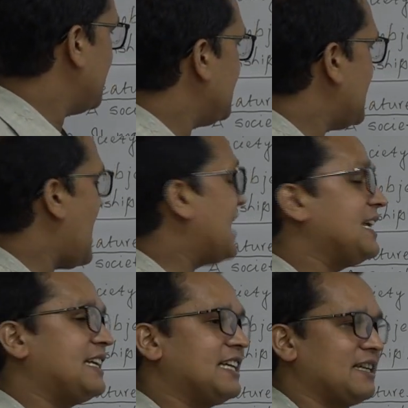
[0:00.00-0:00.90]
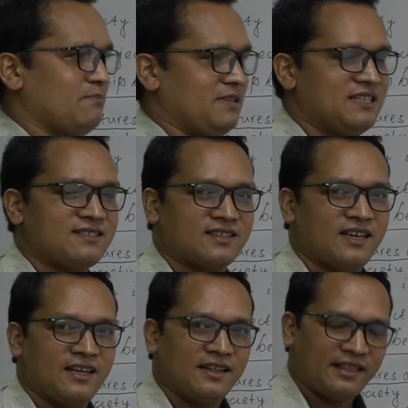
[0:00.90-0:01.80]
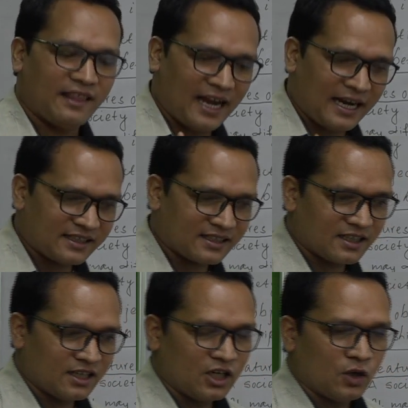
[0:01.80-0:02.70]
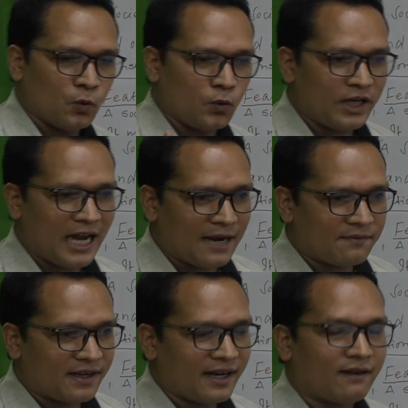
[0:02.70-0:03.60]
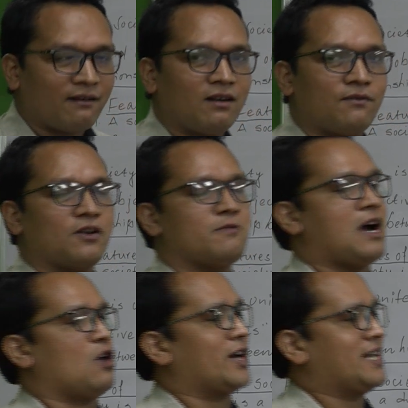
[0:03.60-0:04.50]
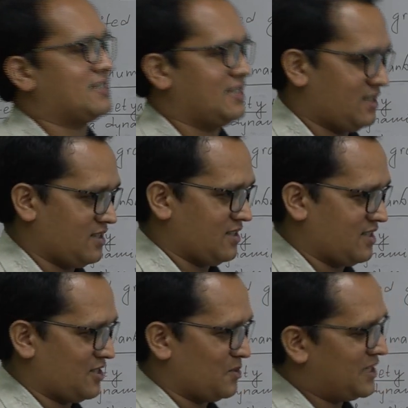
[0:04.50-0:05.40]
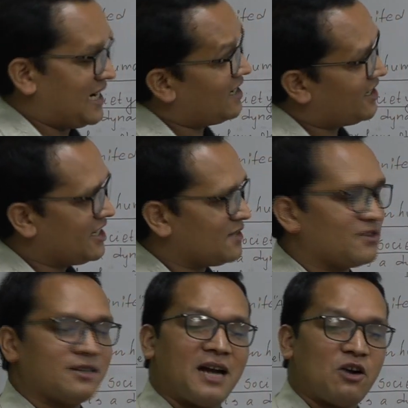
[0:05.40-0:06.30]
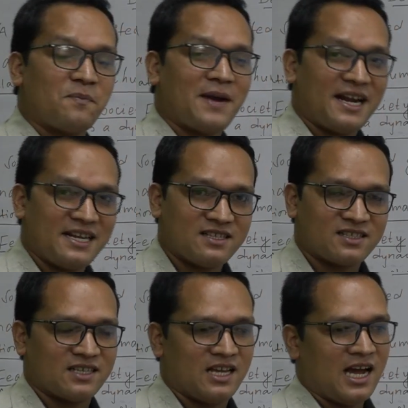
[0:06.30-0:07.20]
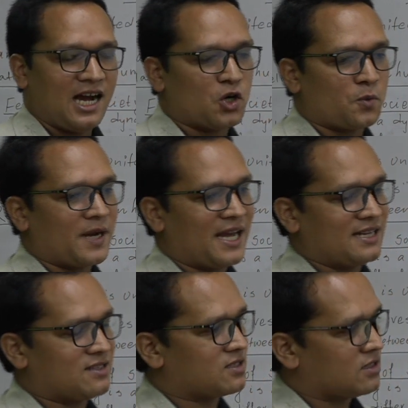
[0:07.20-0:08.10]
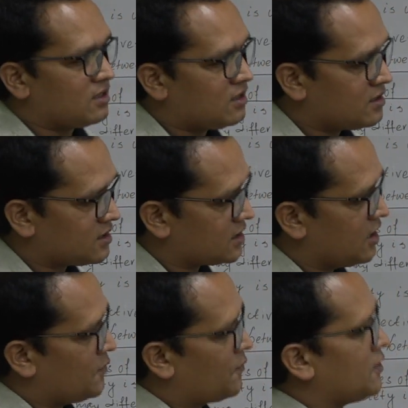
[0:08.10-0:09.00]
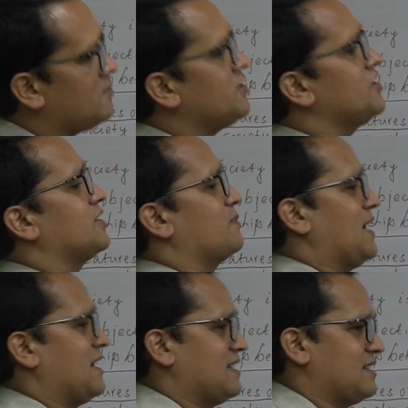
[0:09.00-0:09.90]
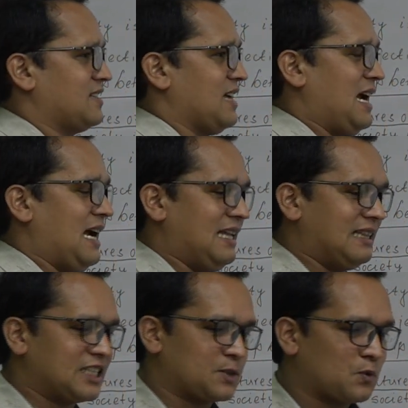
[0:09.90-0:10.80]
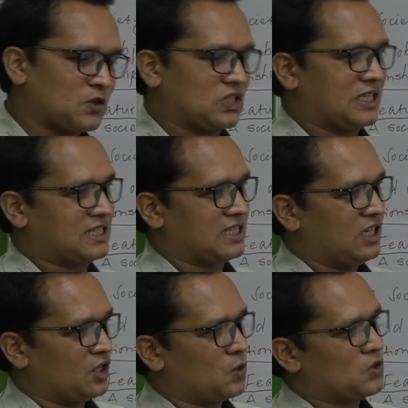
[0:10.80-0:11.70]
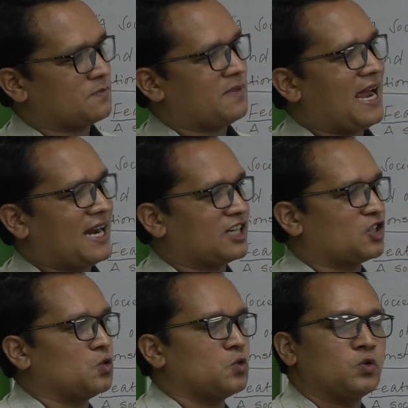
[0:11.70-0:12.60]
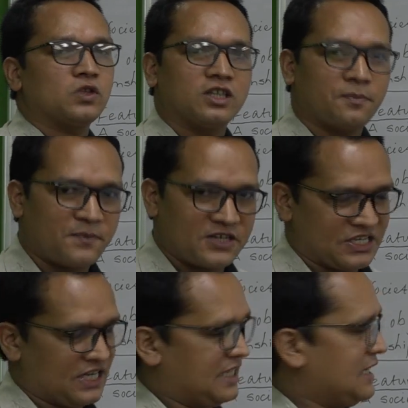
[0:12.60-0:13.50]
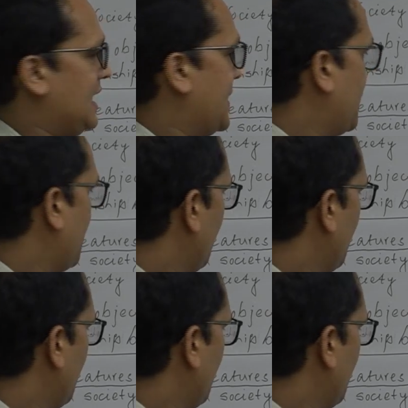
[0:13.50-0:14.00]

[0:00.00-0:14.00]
inheriting means that we have taken from our ancestors, we are learning from our parents learns from their parents, and this process goes back to the present time.